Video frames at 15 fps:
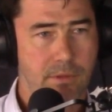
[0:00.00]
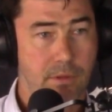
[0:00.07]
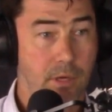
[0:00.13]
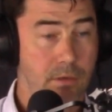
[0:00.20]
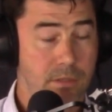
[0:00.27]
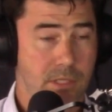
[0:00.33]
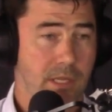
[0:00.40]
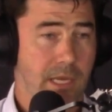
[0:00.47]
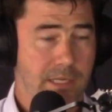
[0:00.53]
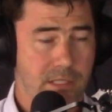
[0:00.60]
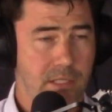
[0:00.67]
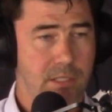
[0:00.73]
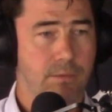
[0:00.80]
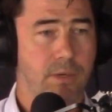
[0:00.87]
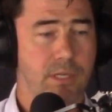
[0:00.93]
those in that
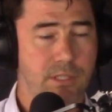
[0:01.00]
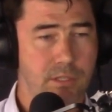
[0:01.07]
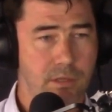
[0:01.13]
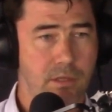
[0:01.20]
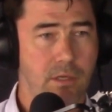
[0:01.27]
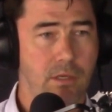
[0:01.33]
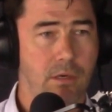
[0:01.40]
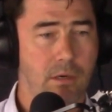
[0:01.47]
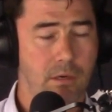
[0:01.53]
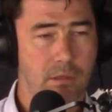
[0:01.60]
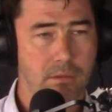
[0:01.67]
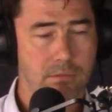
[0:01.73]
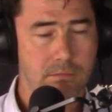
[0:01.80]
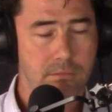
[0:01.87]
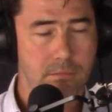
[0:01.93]
situation that are,
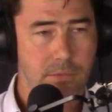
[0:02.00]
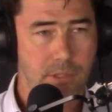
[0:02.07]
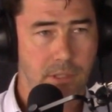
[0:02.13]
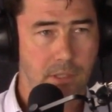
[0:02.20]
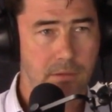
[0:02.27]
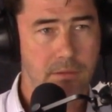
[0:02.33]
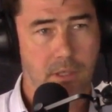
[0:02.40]
you know,